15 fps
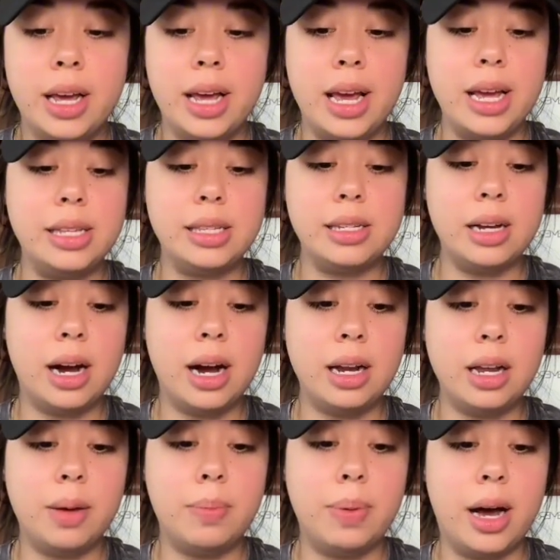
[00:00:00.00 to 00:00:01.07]
it's not
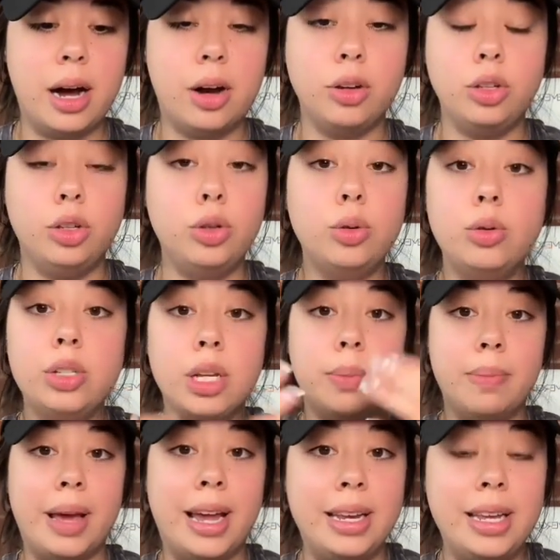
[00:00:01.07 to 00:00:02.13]
about you to
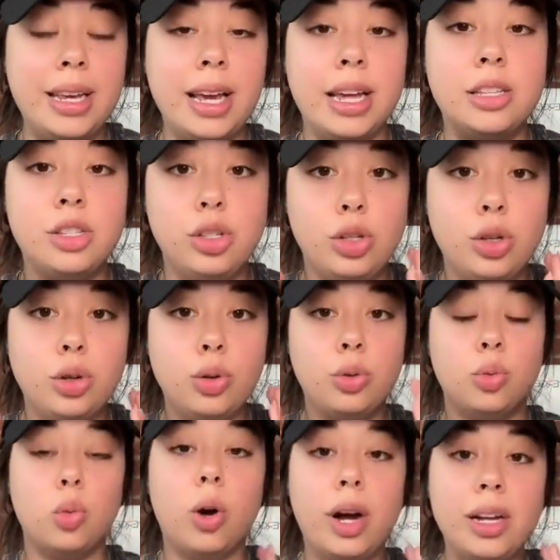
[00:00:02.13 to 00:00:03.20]
many, it's you
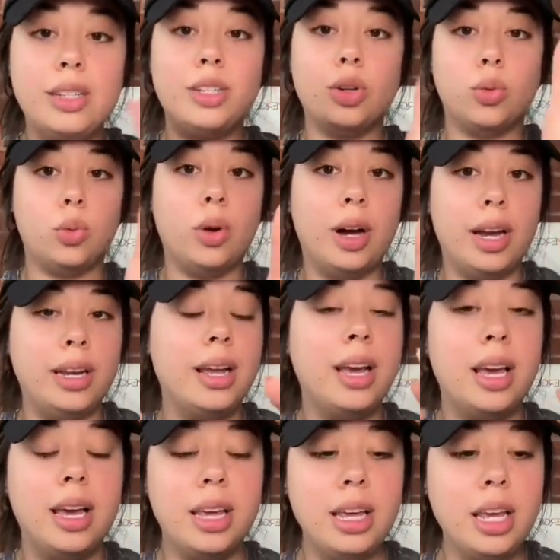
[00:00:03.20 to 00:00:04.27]
one to one.
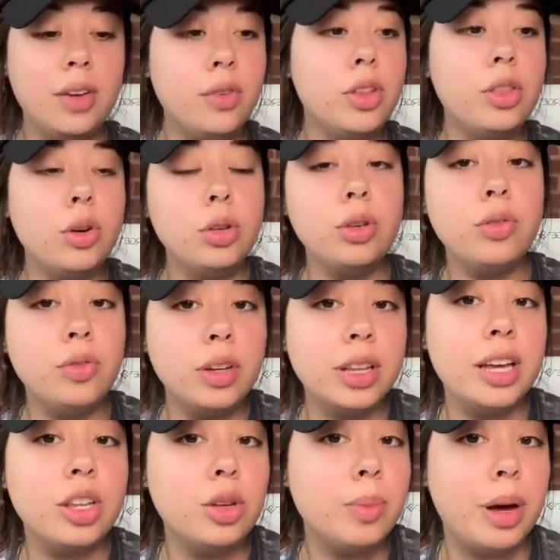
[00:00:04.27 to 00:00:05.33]
Even though you feel
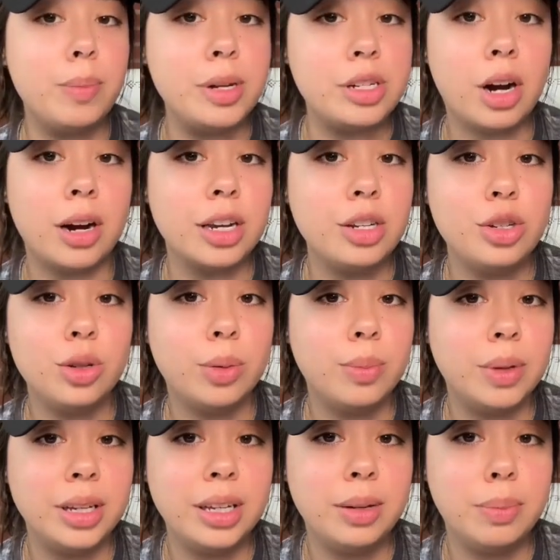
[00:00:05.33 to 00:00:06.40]
like you might be talking to a
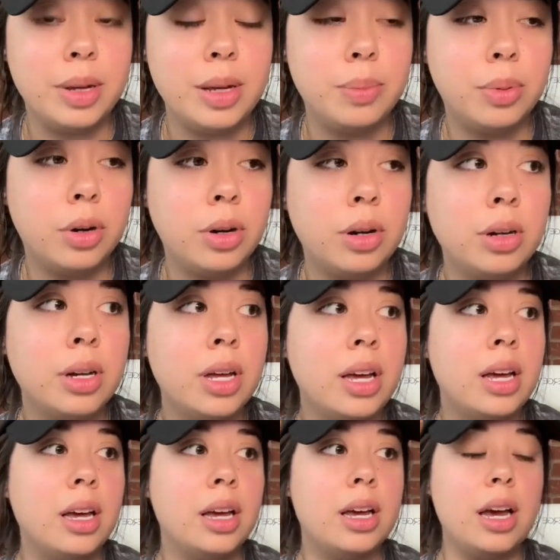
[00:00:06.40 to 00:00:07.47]
million people,
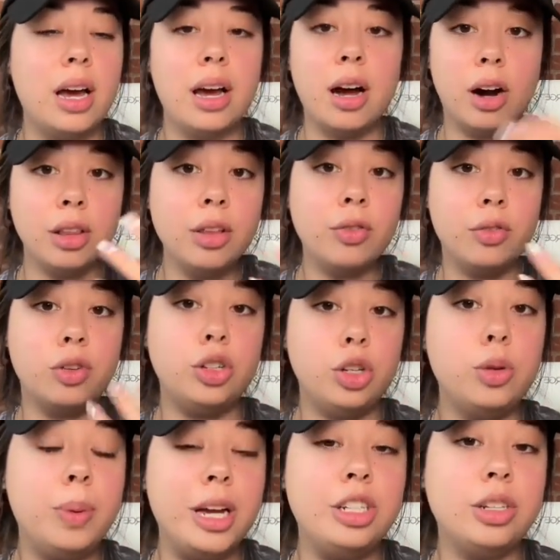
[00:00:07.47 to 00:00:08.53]
on the For
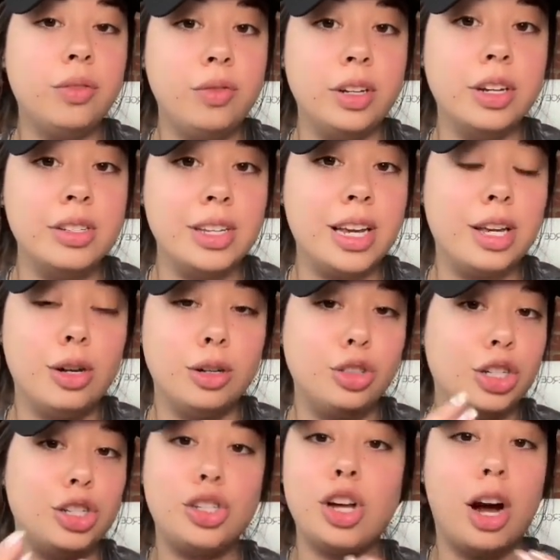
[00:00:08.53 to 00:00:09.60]
You page, it feels like you're
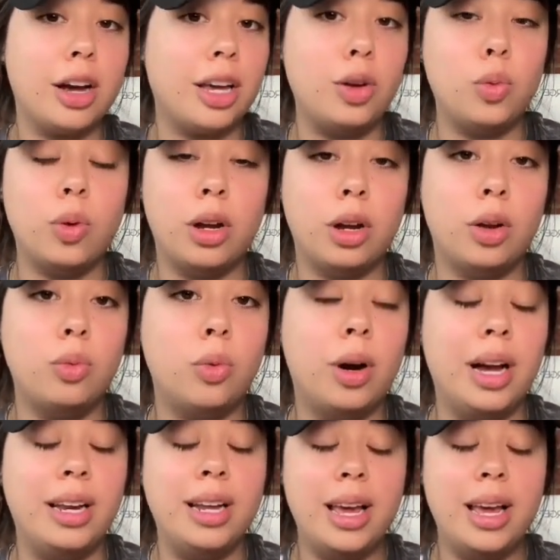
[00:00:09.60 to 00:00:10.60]
just talking one-on-one.